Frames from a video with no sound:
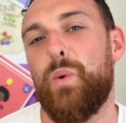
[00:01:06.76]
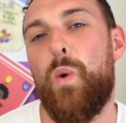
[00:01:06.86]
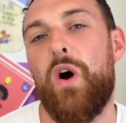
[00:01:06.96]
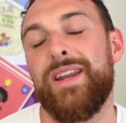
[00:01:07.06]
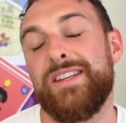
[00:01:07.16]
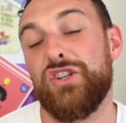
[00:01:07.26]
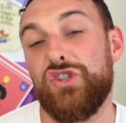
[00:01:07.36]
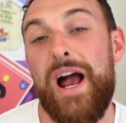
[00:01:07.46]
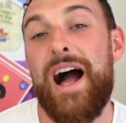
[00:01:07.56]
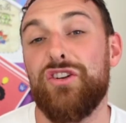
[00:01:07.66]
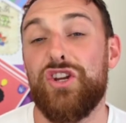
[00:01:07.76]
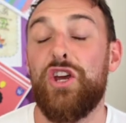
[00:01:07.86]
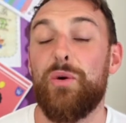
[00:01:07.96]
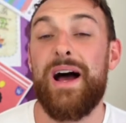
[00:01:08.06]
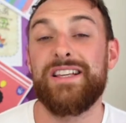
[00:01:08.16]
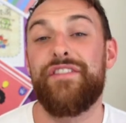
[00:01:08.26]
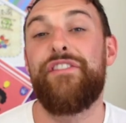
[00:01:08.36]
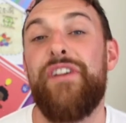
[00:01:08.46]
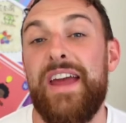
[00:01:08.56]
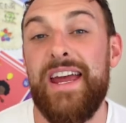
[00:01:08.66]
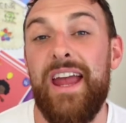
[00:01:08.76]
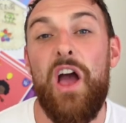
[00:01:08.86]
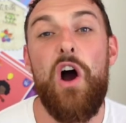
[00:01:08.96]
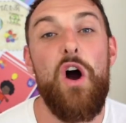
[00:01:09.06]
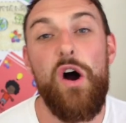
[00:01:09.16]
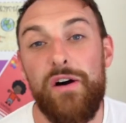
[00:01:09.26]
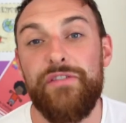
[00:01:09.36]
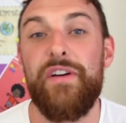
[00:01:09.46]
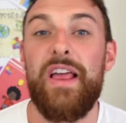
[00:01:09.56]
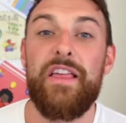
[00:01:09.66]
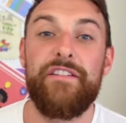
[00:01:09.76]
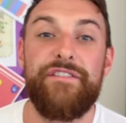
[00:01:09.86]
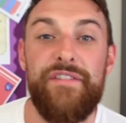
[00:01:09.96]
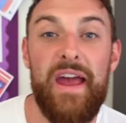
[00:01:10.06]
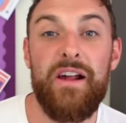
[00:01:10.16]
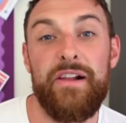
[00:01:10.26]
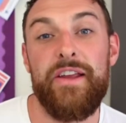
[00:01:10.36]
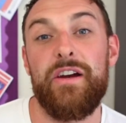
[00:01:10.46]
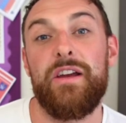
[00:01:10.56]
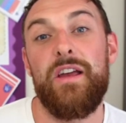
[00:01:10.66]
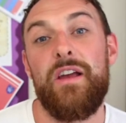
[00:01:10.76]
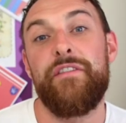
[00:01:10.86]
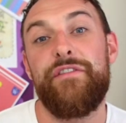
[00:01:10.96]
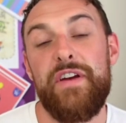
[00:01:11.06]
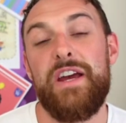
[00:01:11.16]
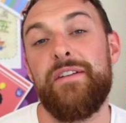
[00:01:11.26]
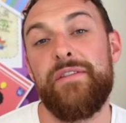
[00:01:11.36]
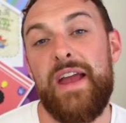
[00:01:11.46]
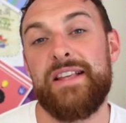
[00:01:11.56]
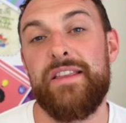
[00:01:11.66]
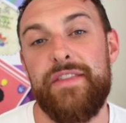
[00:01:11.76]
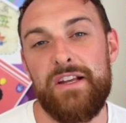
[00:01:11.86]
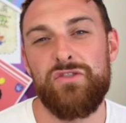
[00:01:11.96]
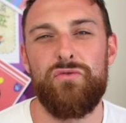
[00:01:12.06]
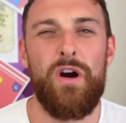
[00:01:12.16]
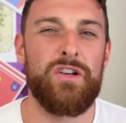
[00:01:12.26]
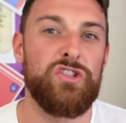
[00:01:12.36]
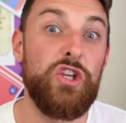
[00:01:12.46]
1 is a child who has fear of failure, fear of getting things wrong.